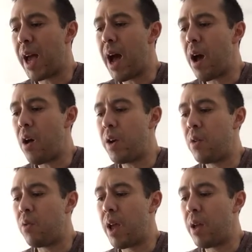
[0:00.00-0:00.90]
out
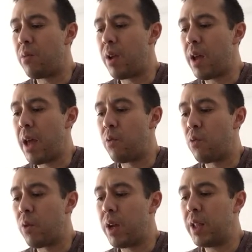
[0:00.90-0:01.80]

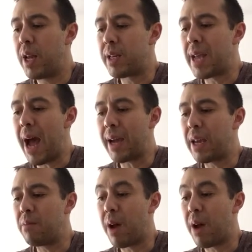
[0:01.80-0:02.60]
and really attacking